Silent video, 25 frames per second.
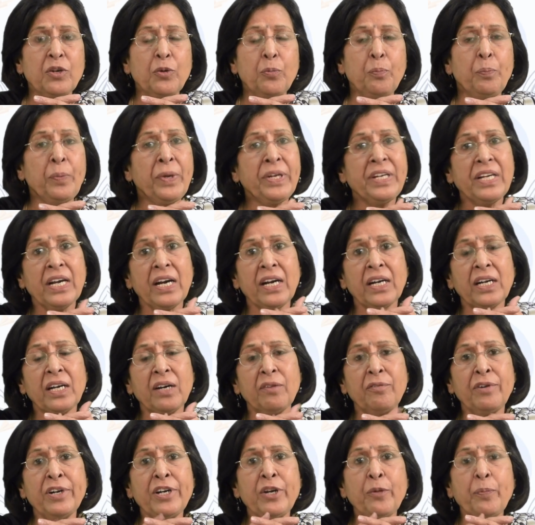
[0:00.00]
Media are
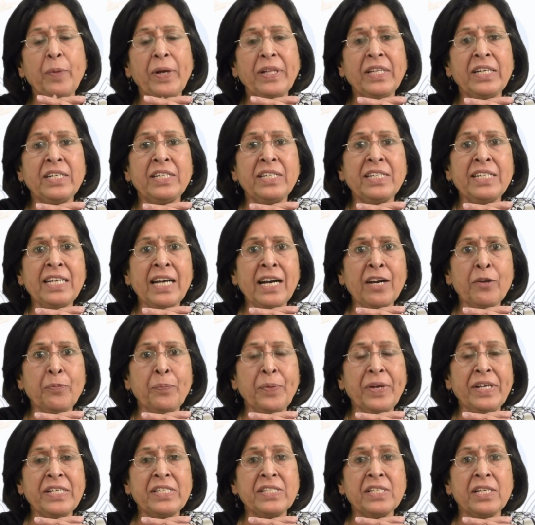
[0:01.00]
governed by the
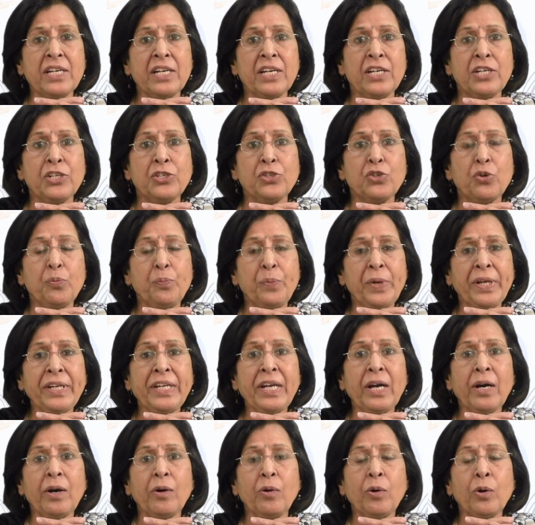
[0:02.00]
TRPs. So
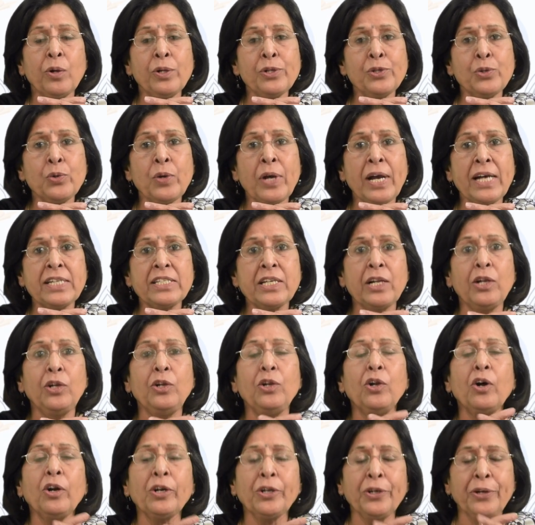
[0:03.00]
media also has a
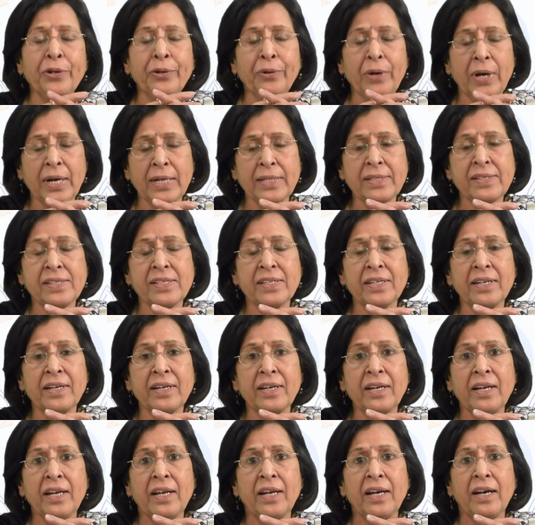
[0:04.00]
lot to answer,
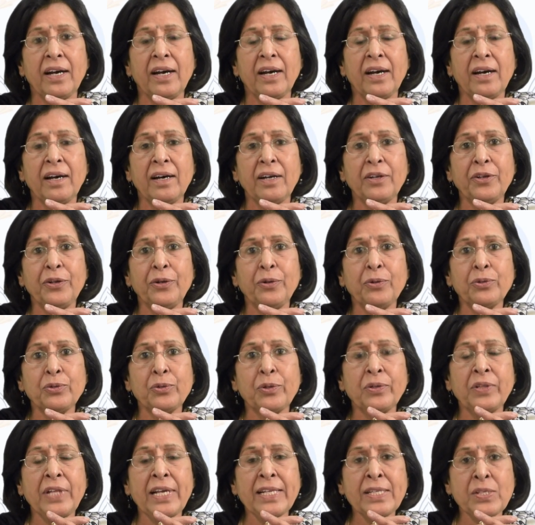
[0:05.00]

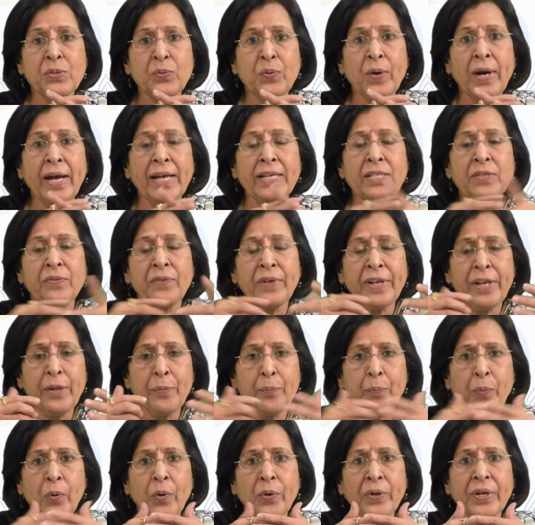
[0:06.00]
so that's why it's very
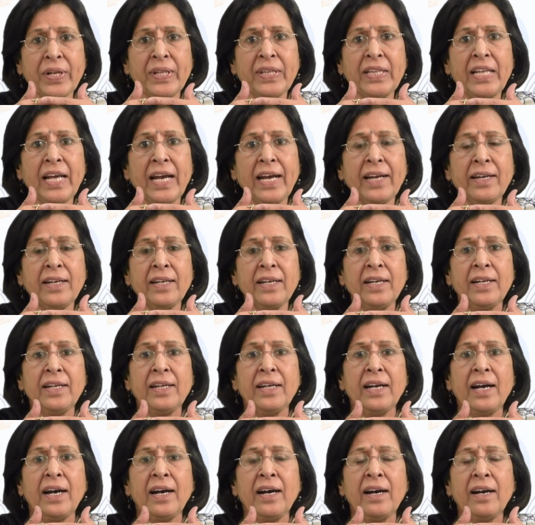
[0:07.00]
important that
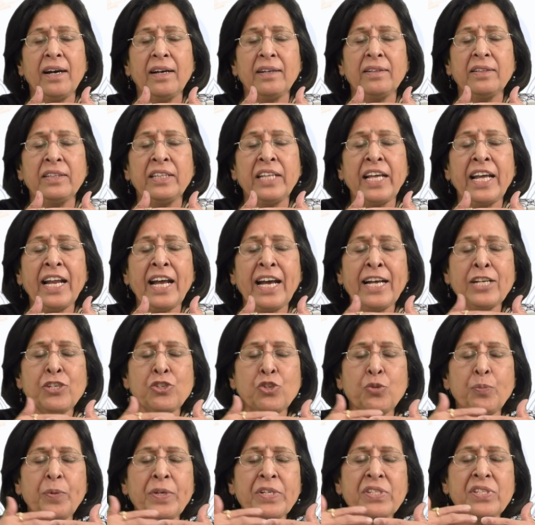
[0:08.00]
there has
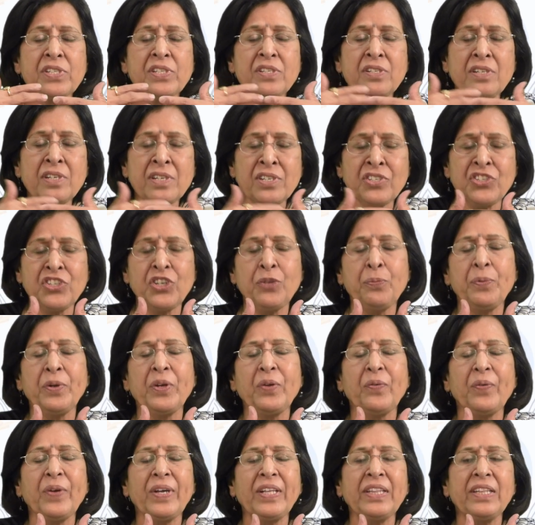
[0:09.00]
to be a synergy
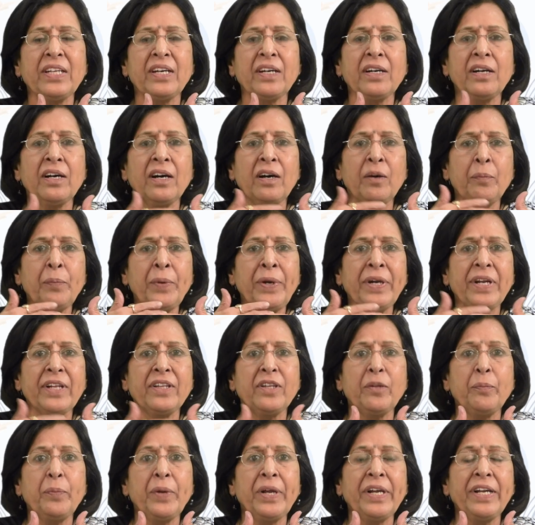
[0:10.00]
between the government and
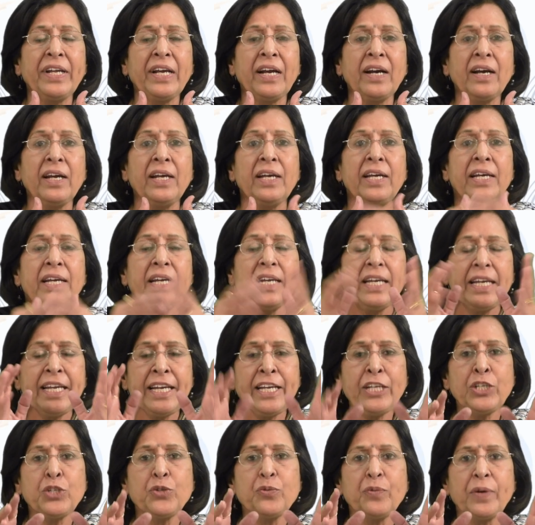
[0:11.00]
the media,
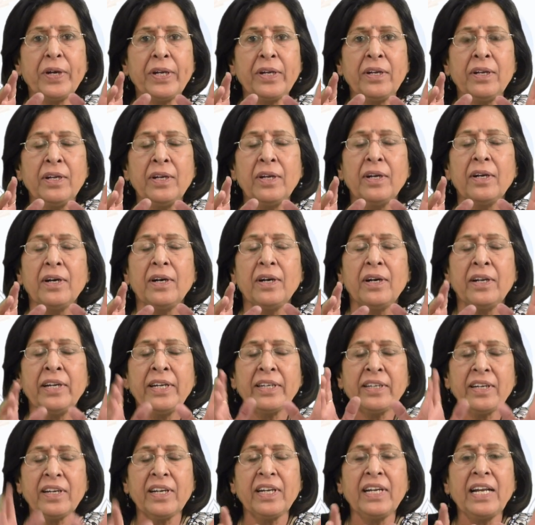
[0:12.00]
each one
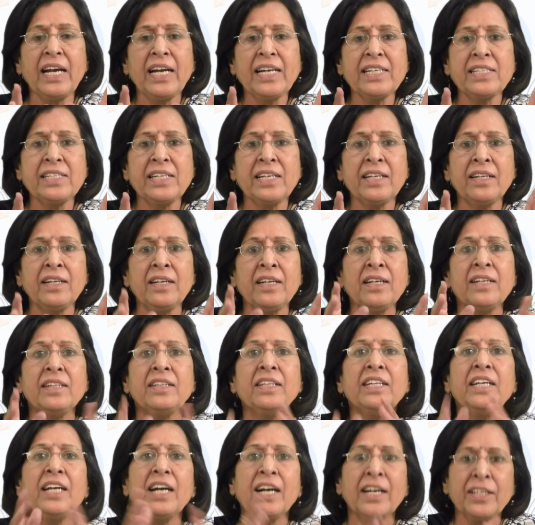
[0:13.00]
recognizing
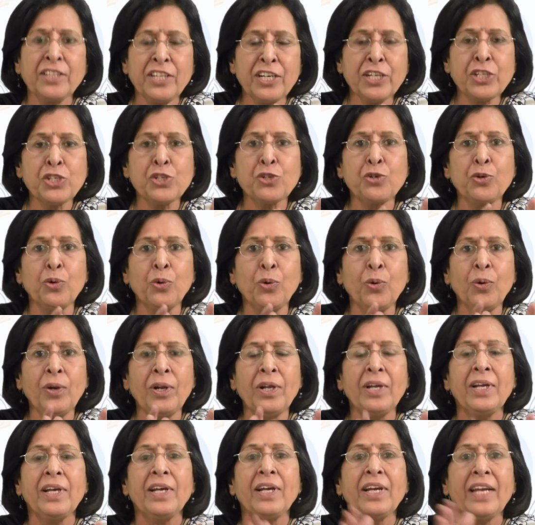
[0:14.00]
the other's
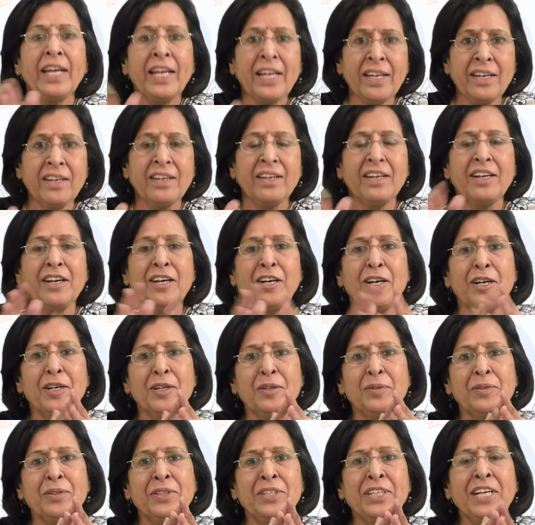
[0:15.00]
role in
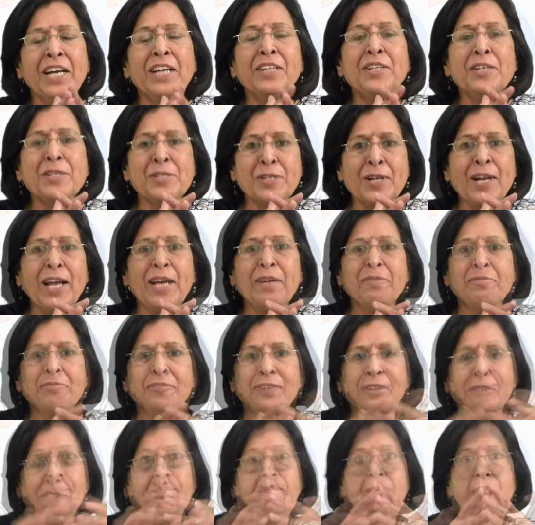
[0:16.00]
the other's life.
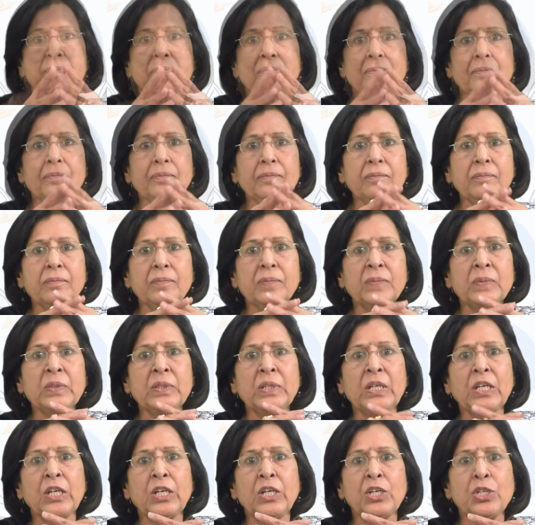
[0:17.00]

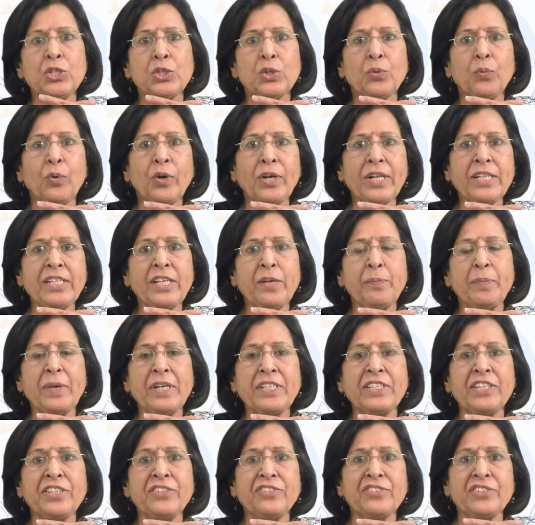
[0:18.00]
So what are the
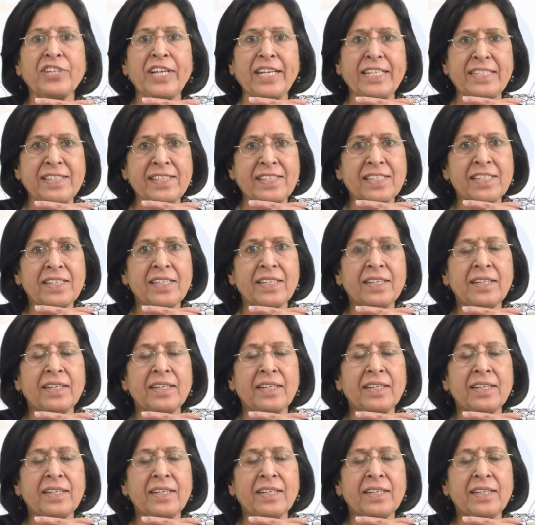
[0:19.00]
emerging trends?